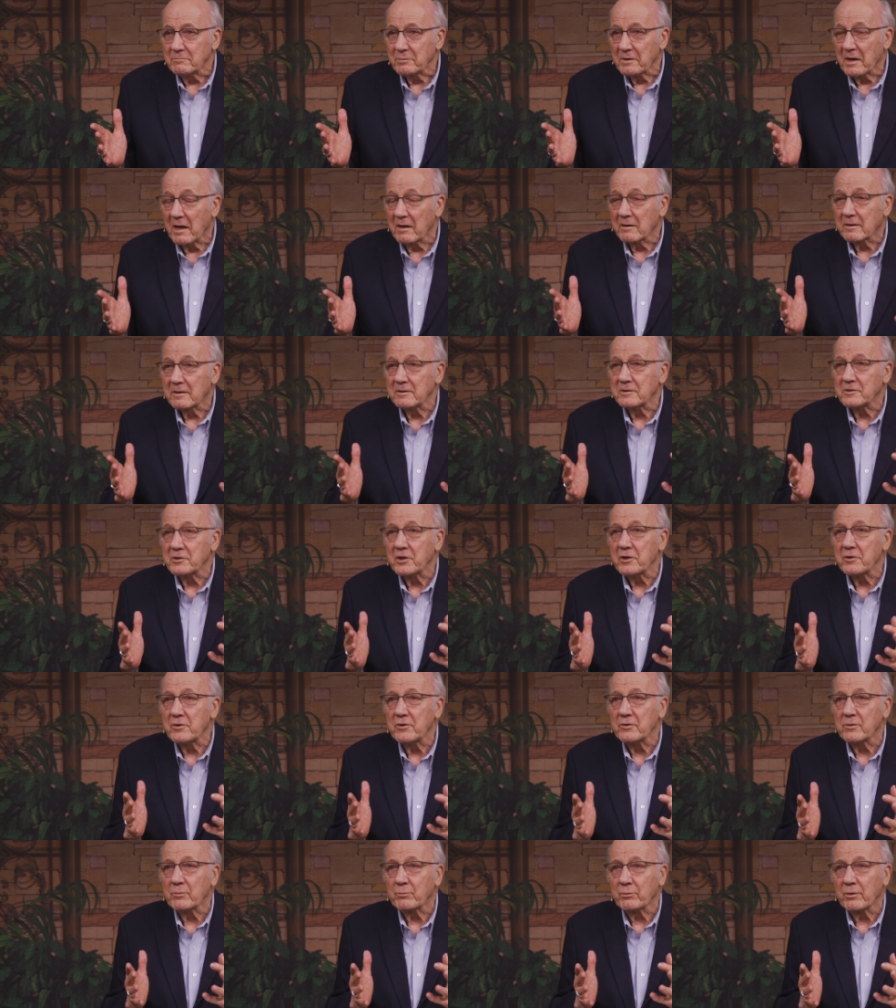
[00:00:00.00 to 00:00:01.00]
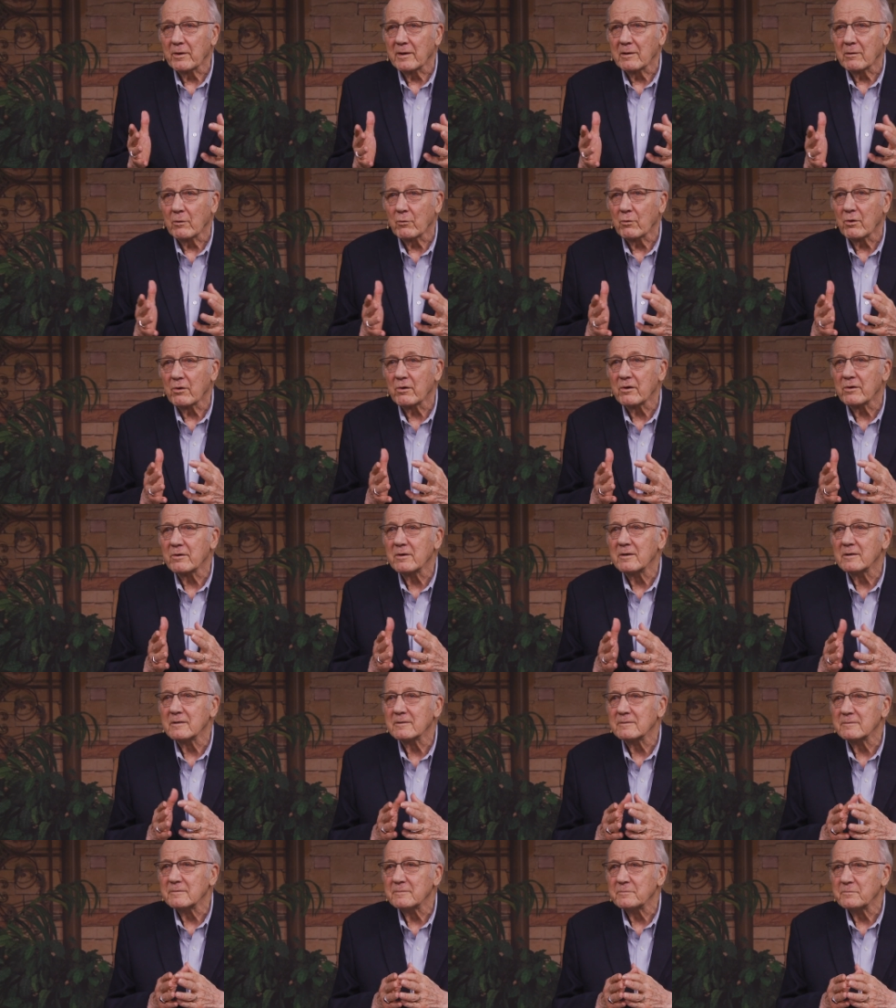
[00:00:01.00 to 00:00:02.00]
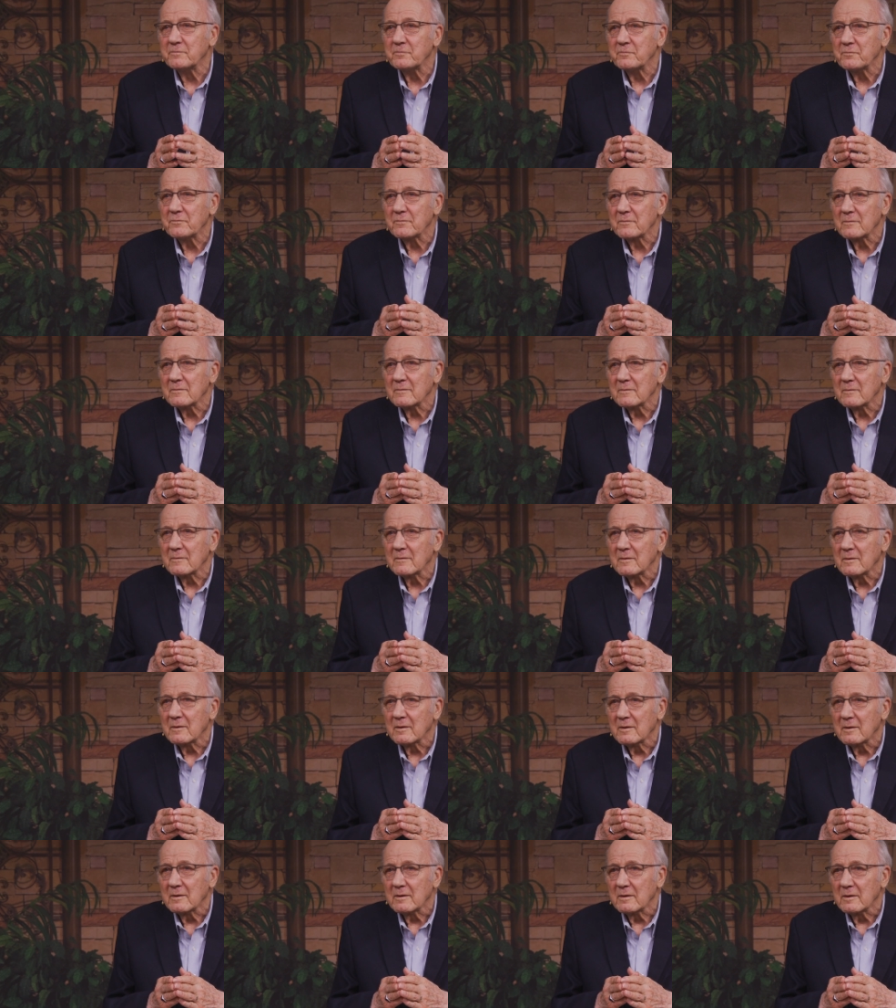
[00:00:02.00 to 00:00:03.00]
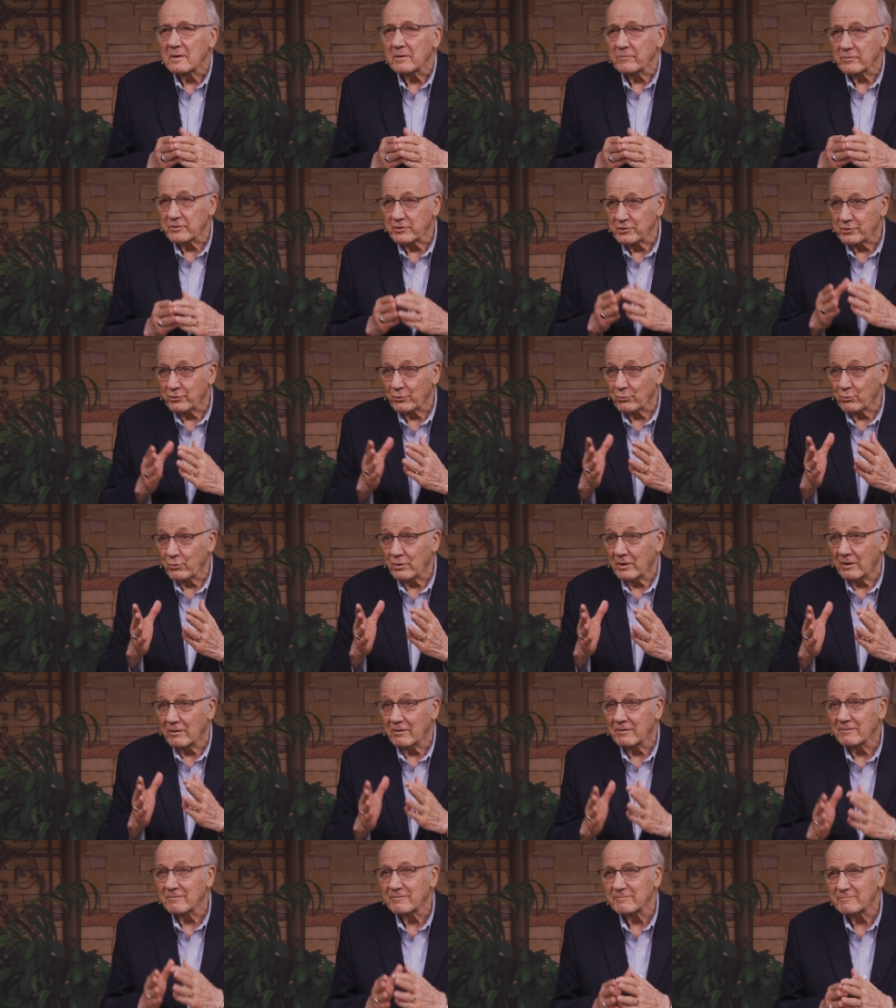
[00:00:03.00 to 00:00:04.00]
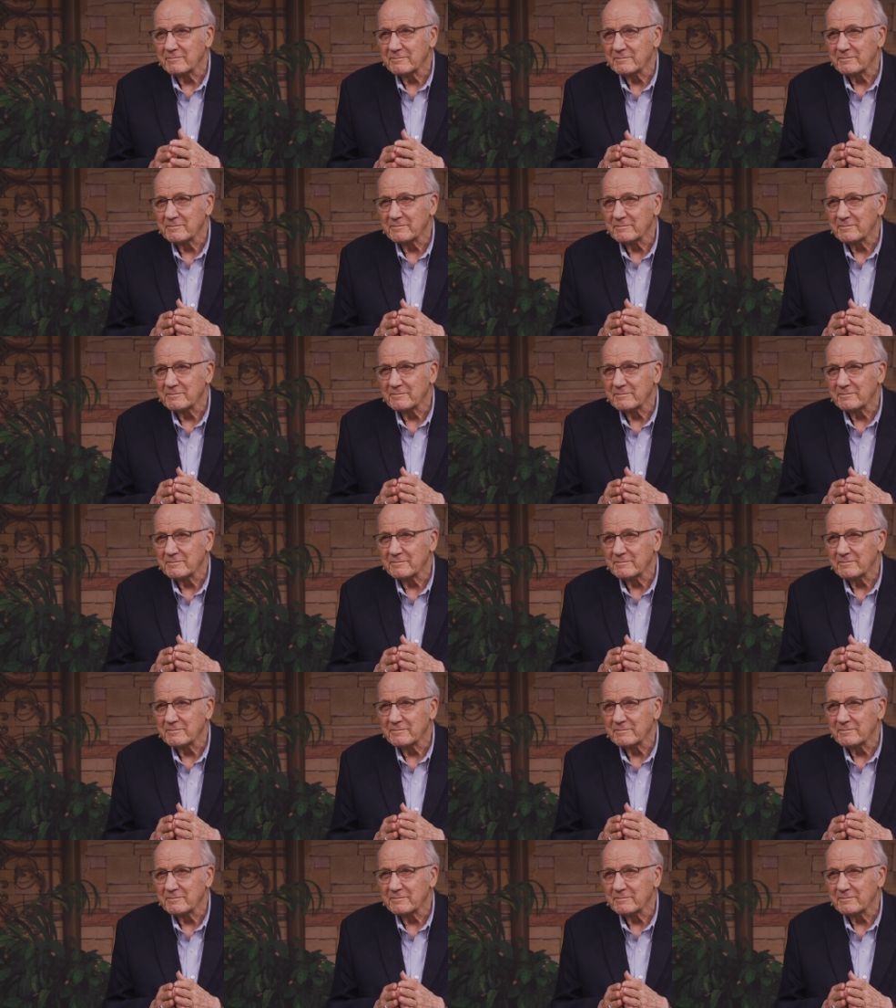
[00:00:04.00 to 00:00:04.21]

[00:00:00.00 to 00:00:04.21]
But I'll continue to pray, Lord, if it's your will,